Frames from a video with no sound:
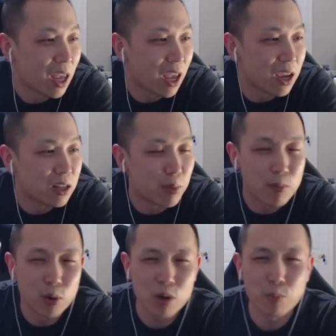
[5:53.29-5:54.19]
and my
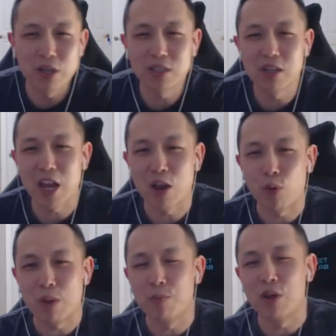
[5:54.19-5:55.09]
opponent brings in a
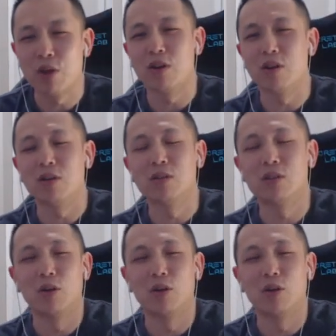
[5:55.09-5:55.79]
Rhyperior. So